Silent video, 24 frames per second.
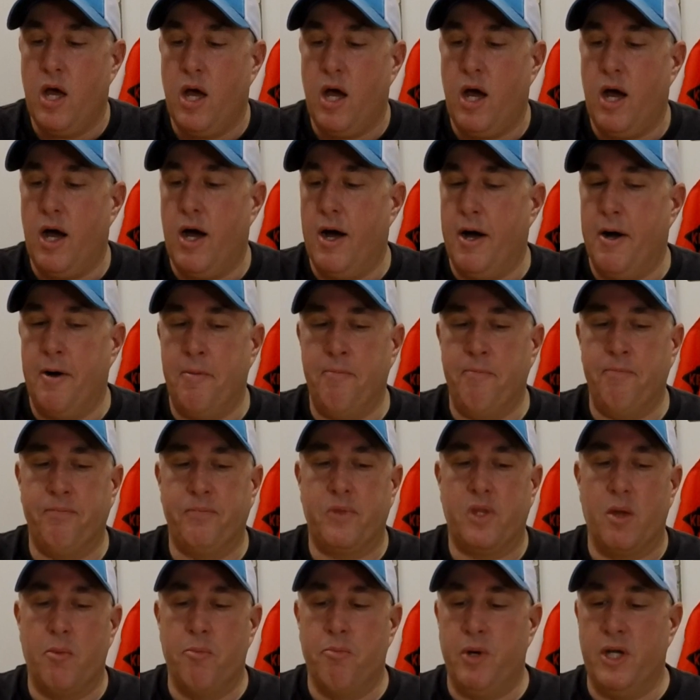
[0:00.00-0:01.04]

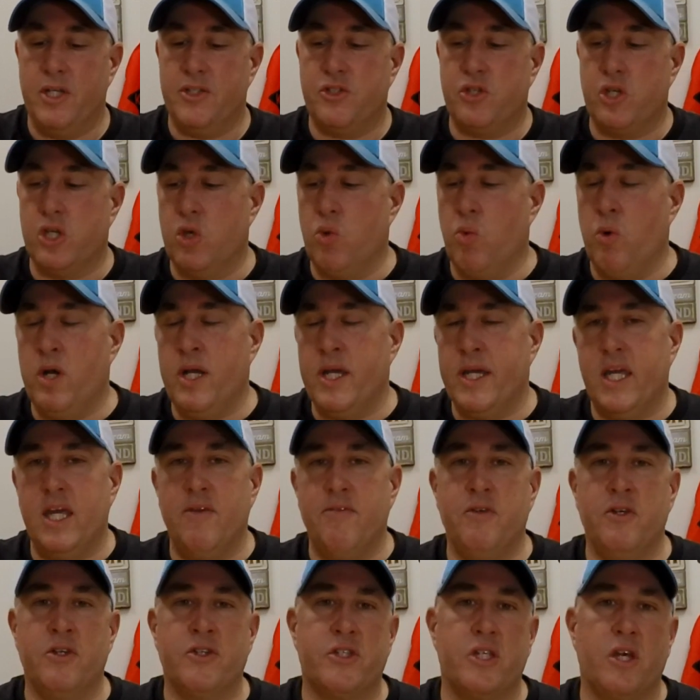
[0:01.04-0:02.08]
But so you want to
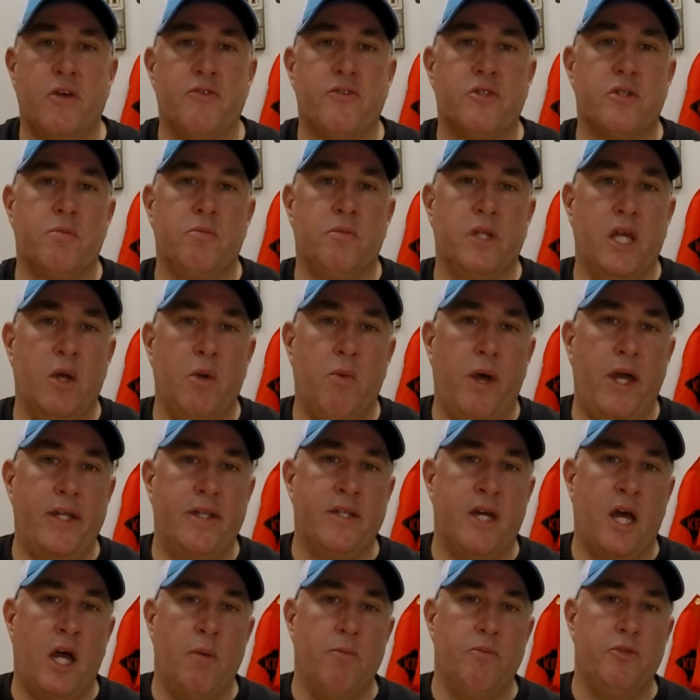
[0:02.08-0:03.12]
give yourself some leeway
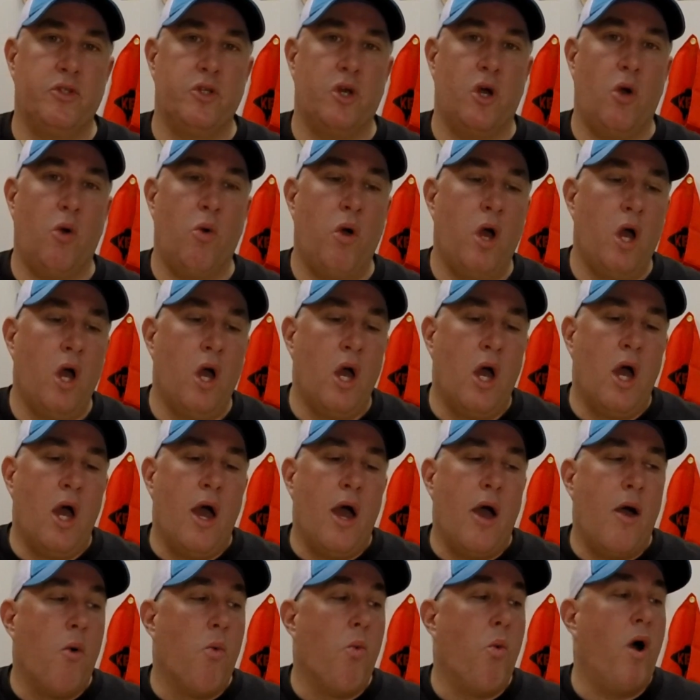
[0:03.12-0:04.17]
time. So
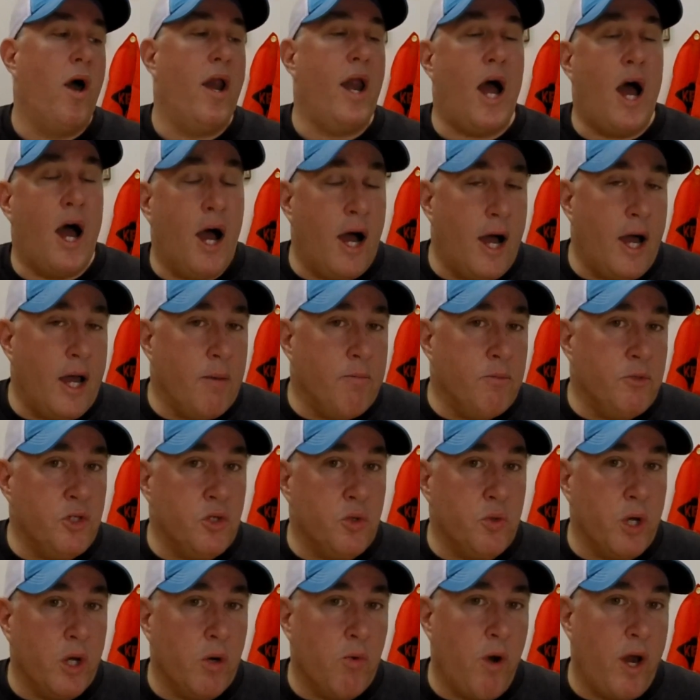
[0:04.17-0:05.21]
what I'm
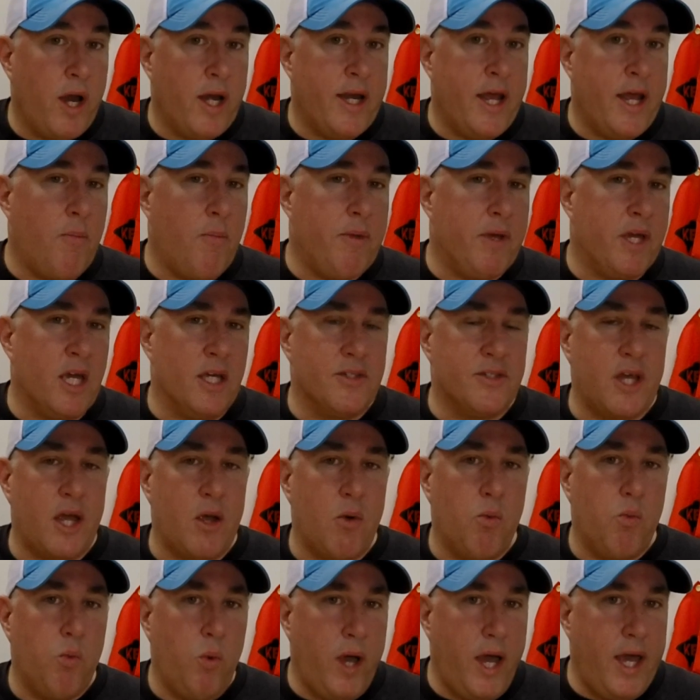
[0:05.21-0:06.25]
doing right because I
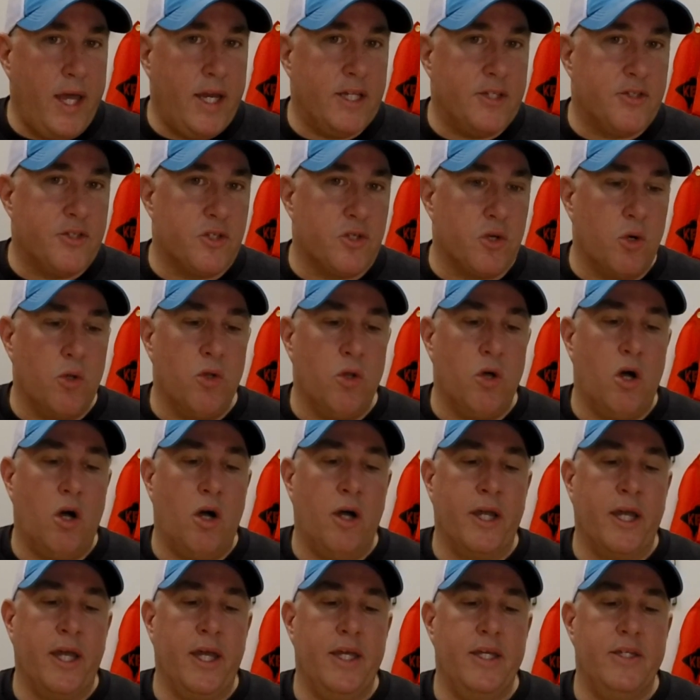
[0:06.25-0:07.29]
waited so
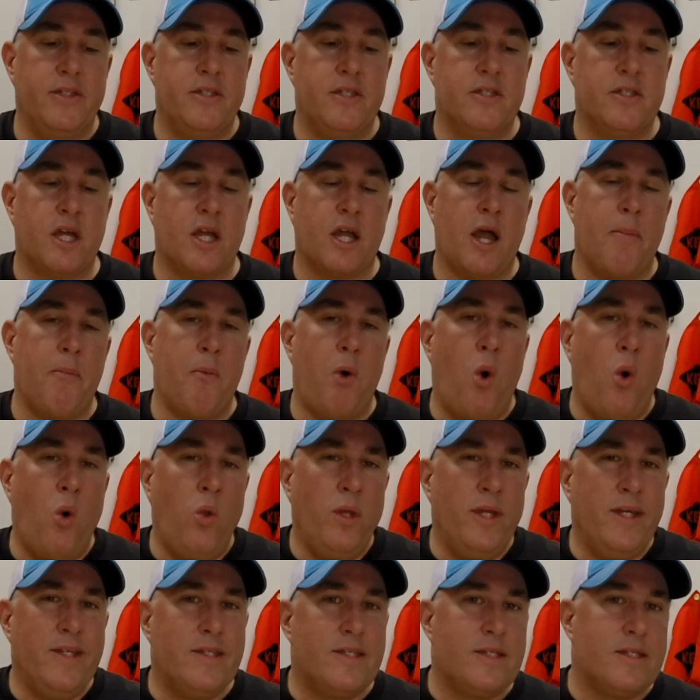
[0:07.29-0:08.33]
long, is like I'm
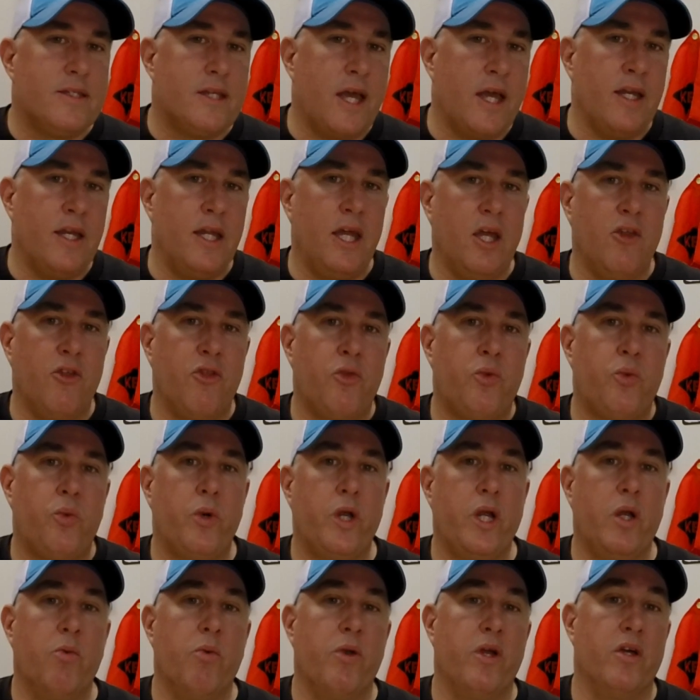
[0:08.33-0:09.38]
only sending
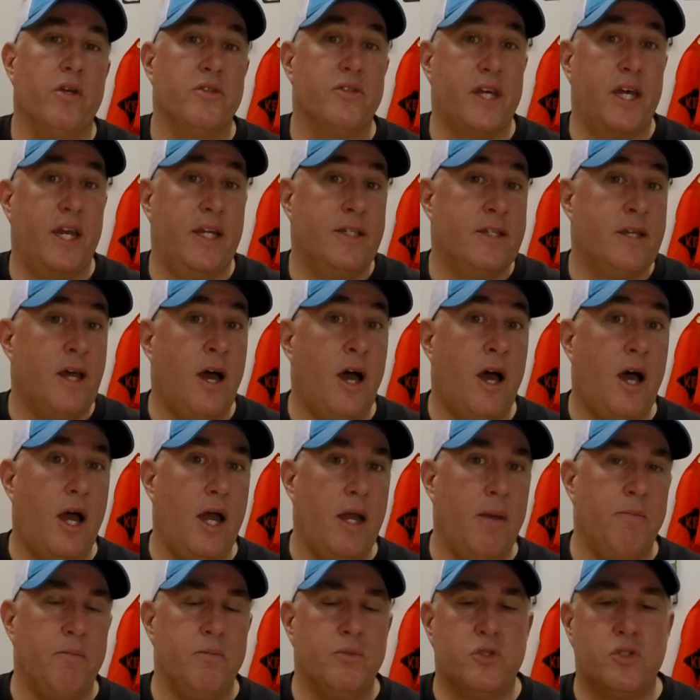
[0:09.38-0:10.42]
3 reels at a
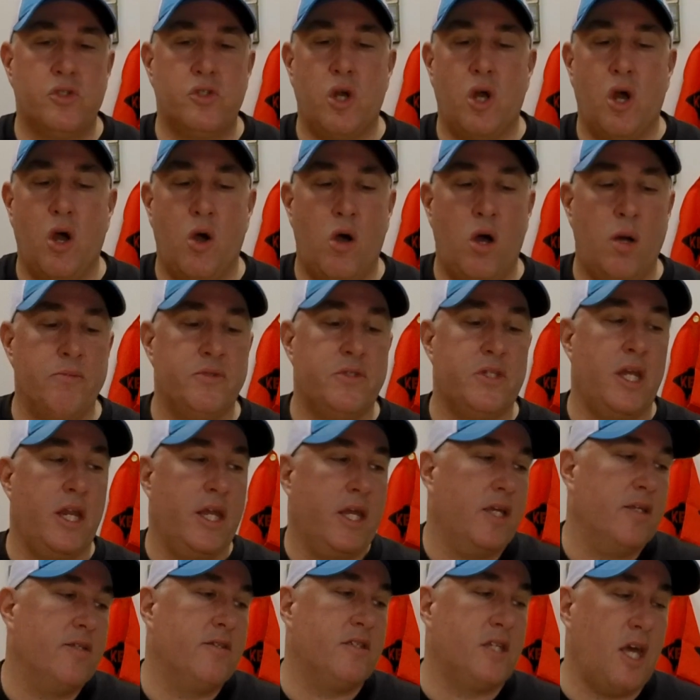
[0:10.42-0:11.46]
time. So I'm
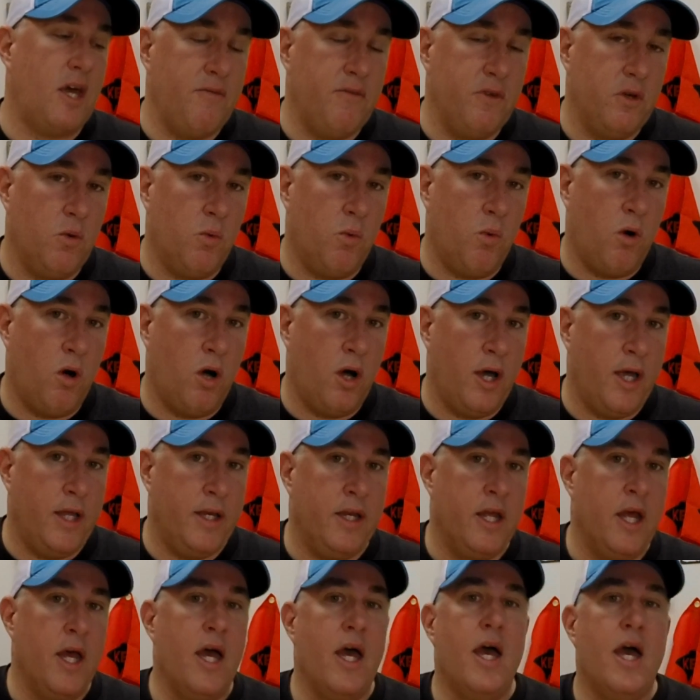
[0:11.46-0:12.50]
sending a
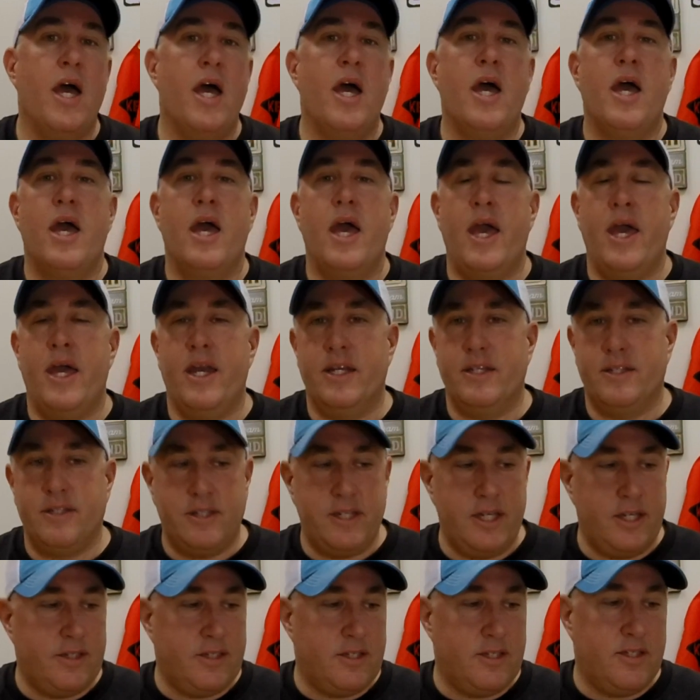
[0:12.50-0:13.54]
7-to-1 and a
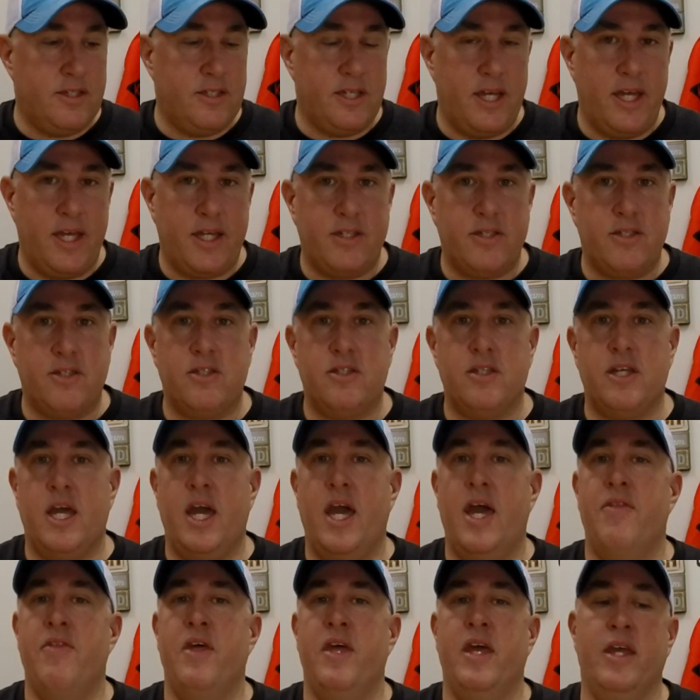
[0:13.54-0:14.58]
6-to-6
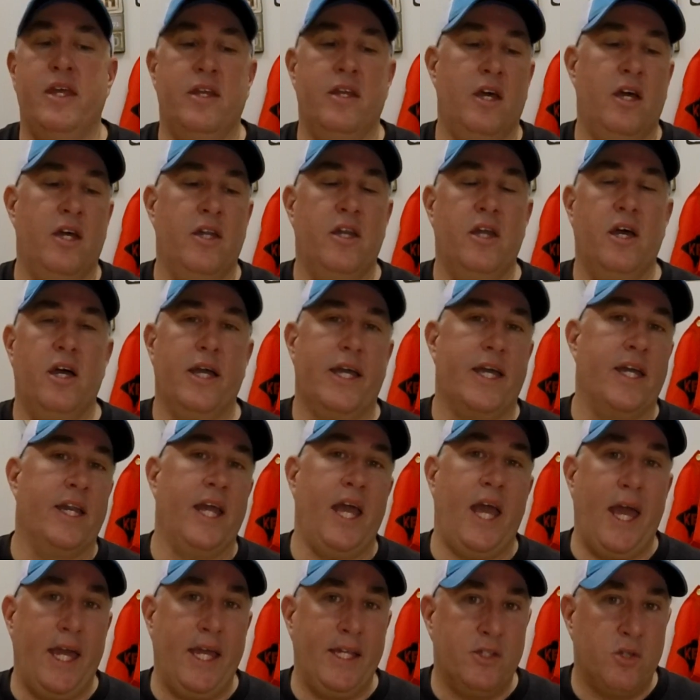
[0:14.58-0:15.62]
and then like an
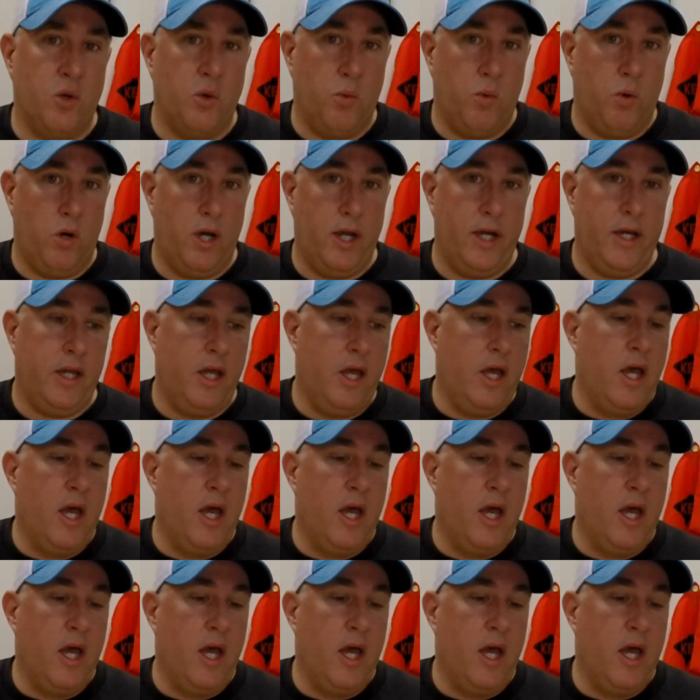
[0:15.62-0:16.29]
8-to-1.